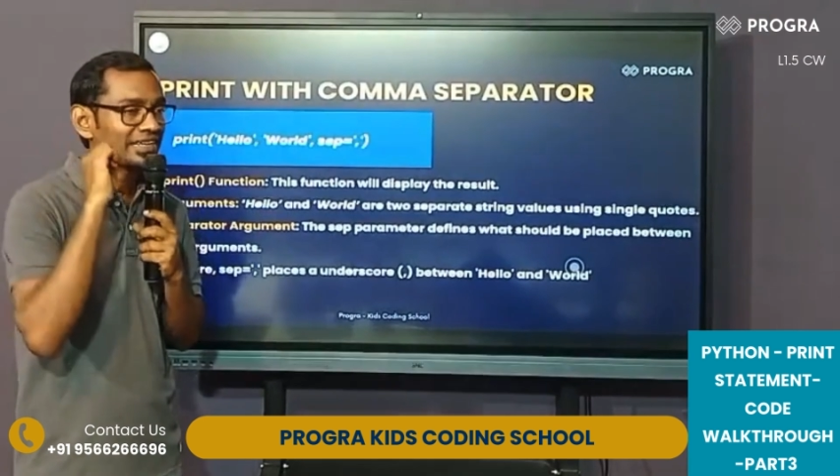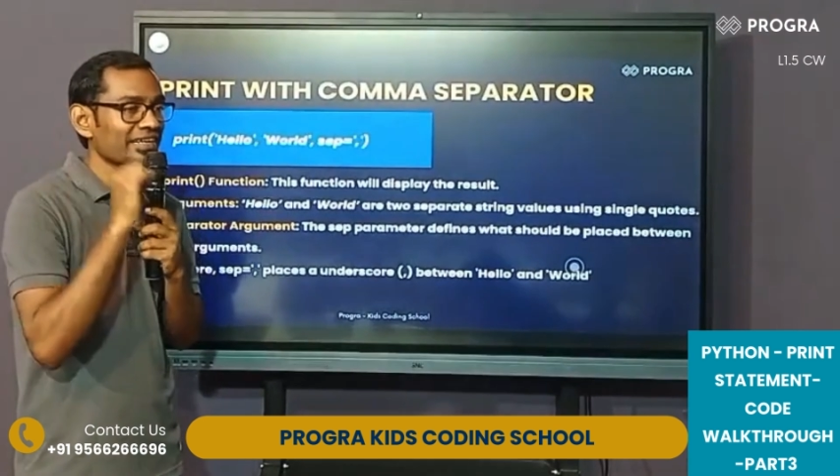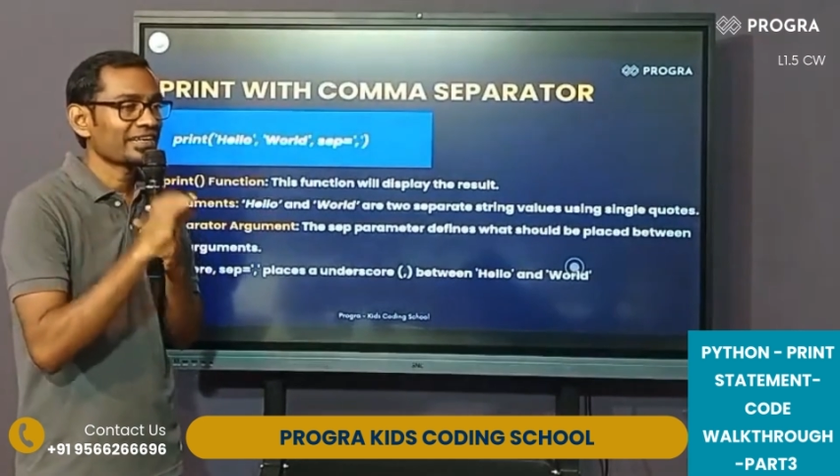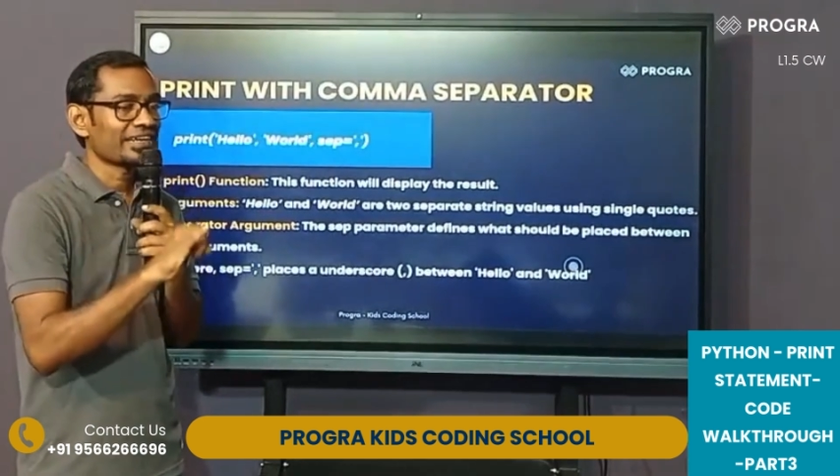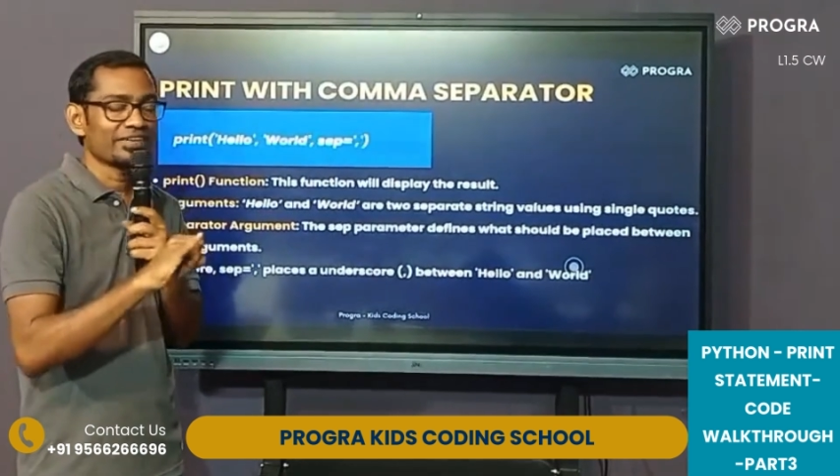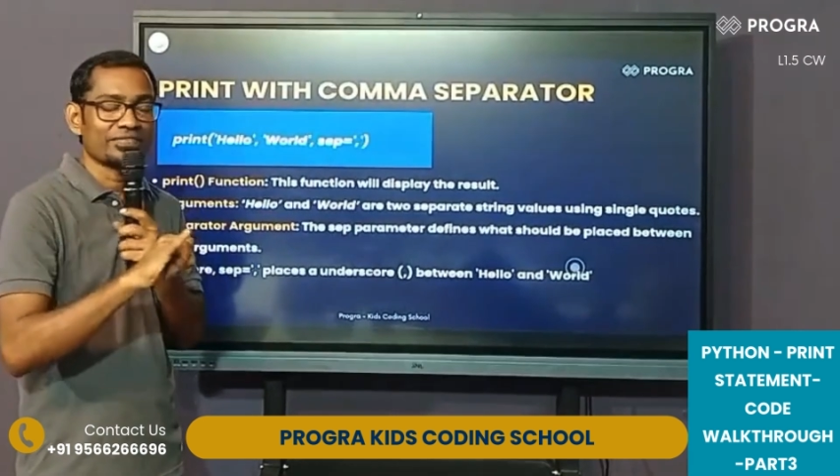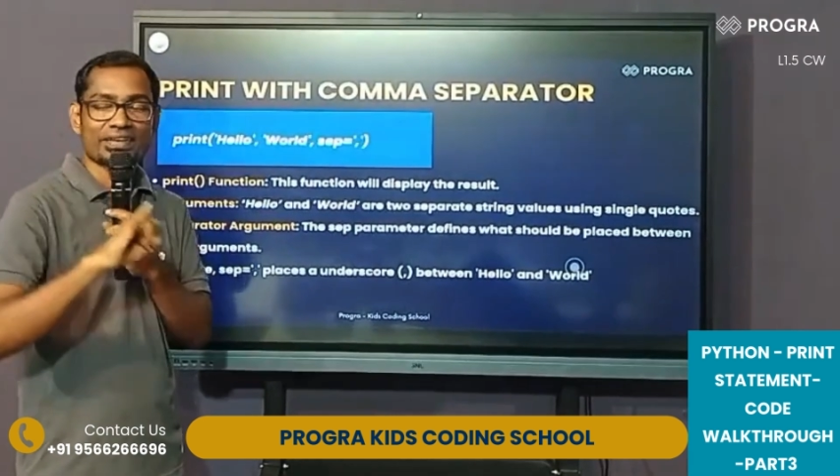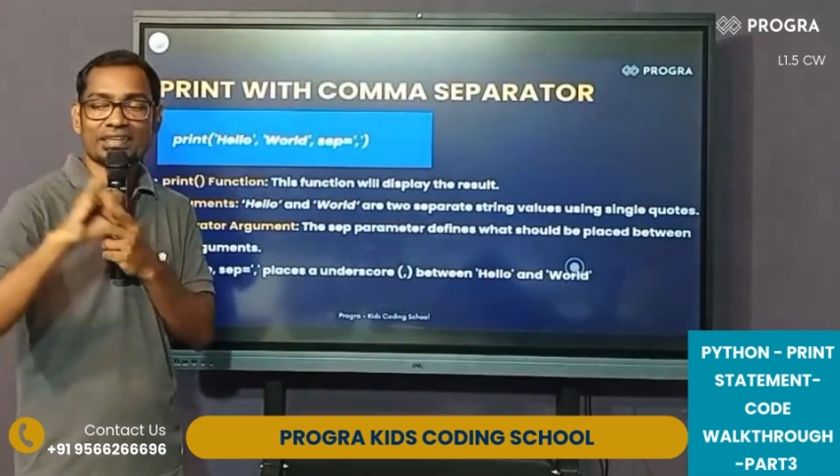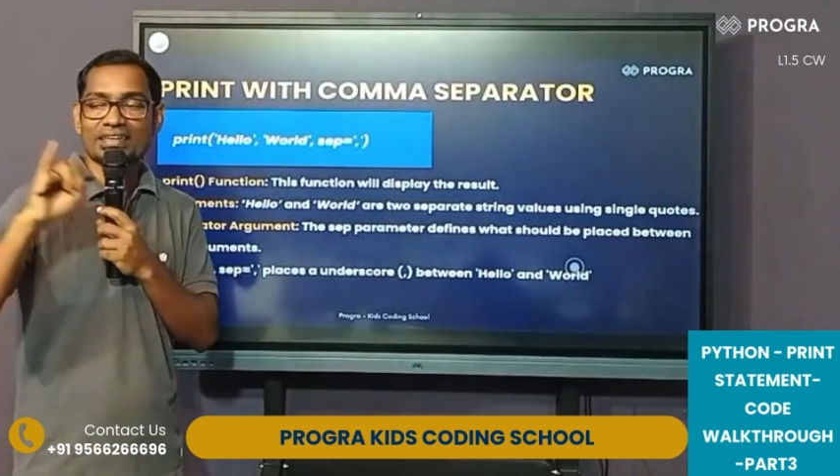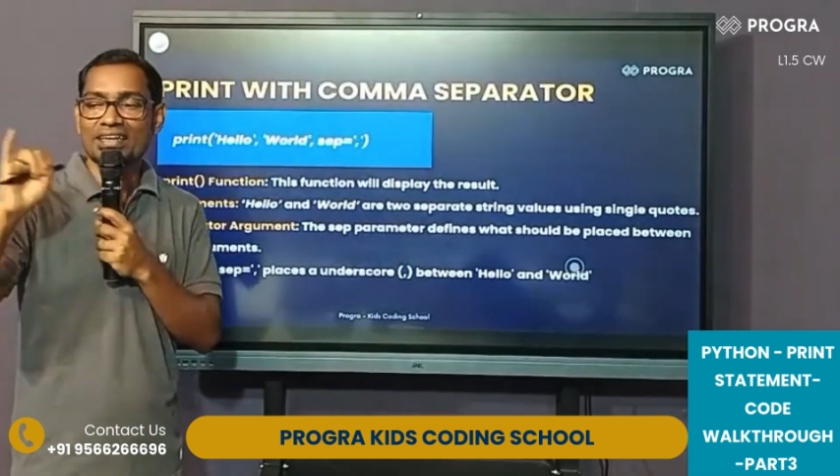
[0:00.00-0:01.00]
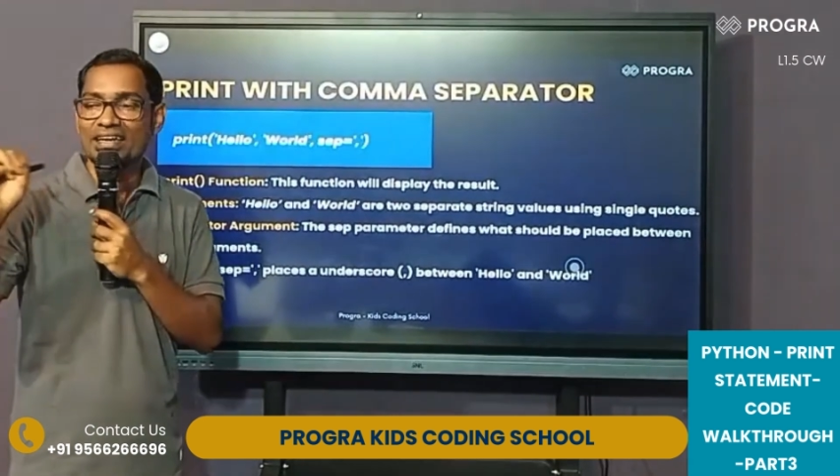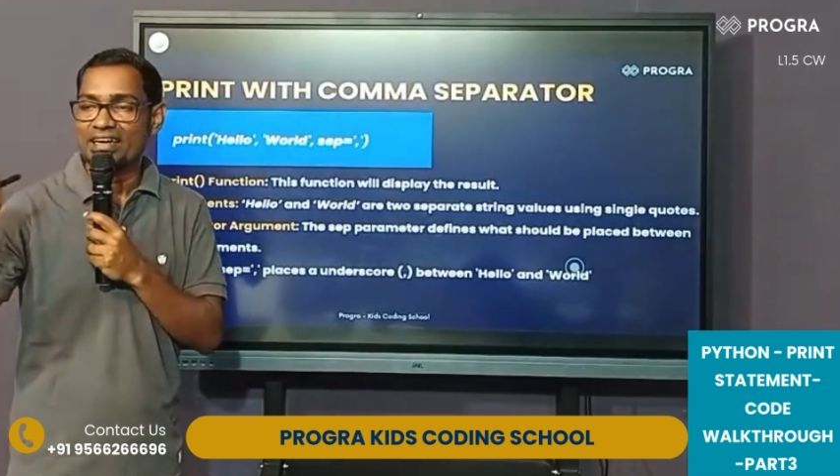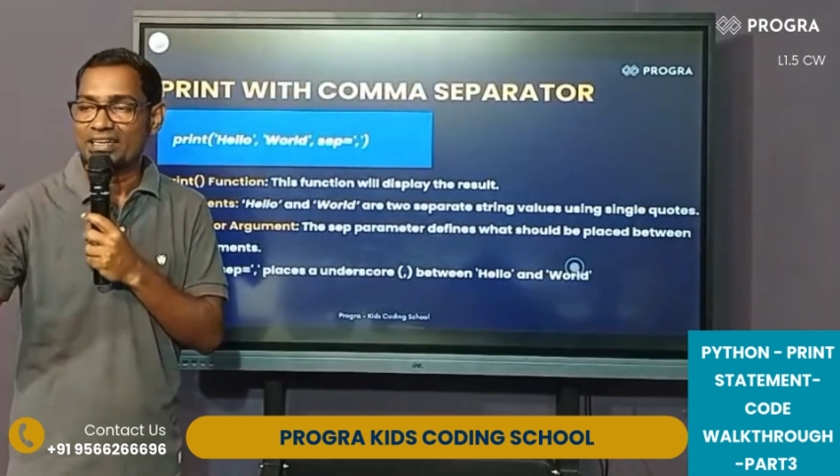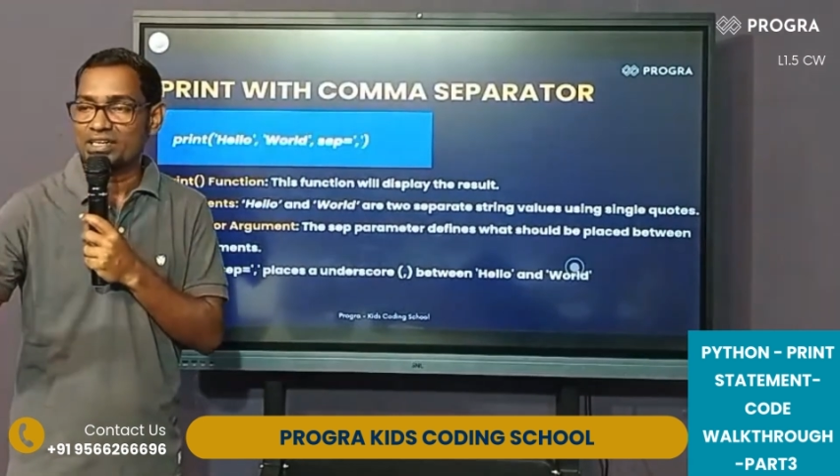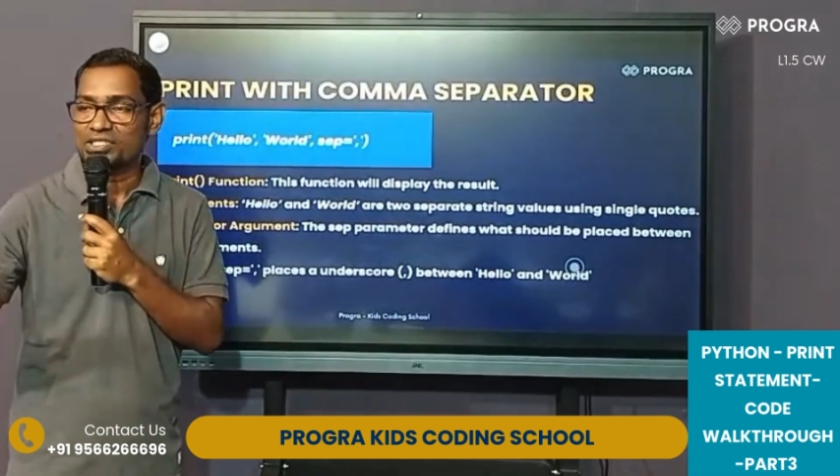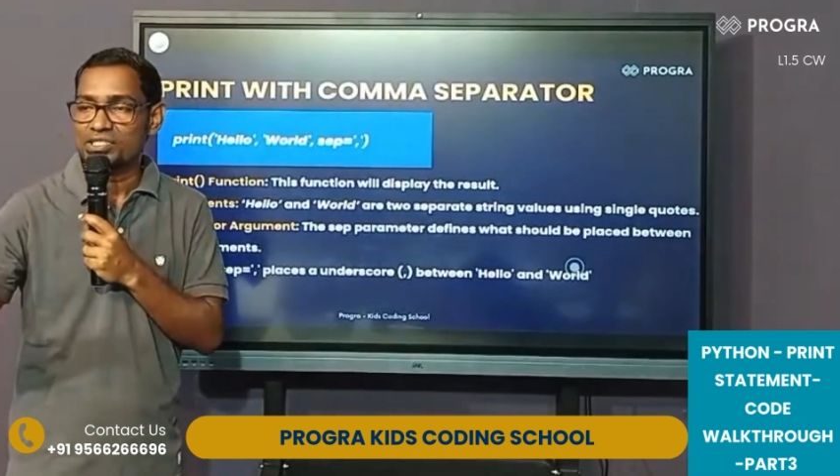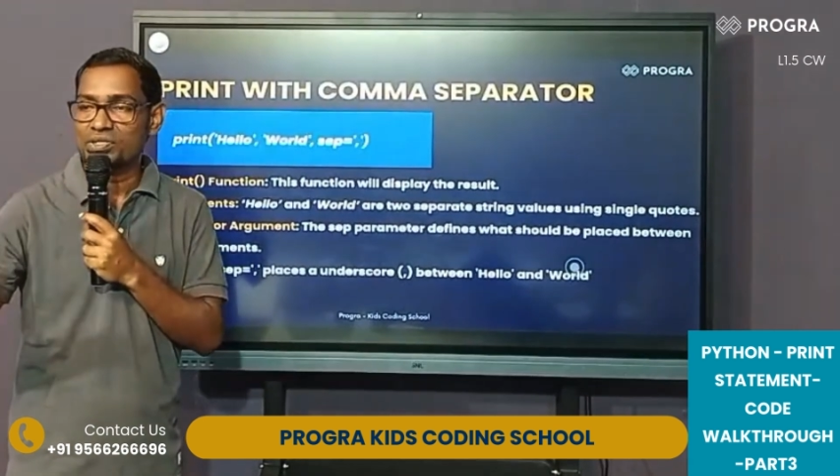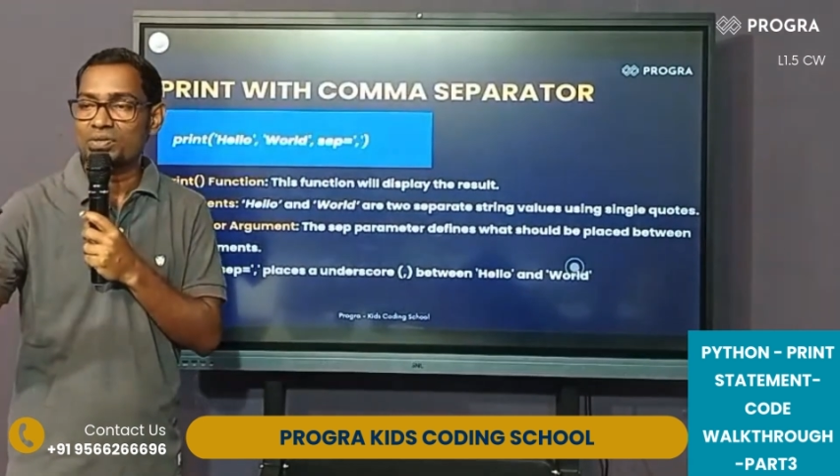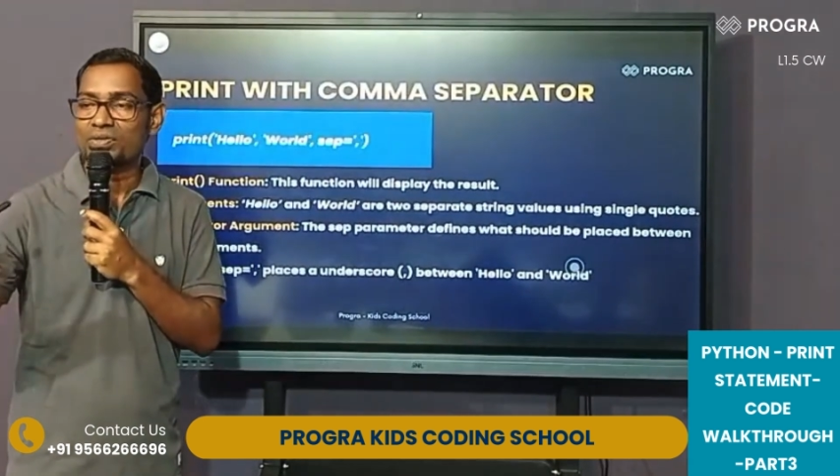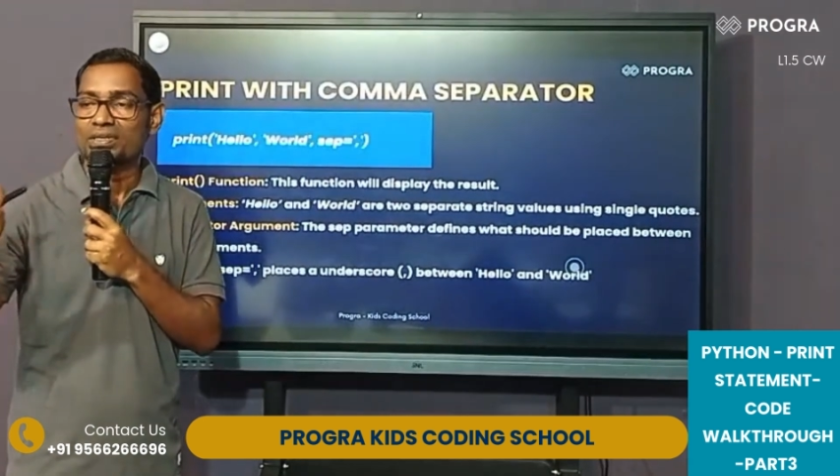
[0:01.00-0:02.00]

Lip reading: hyphen, underscore,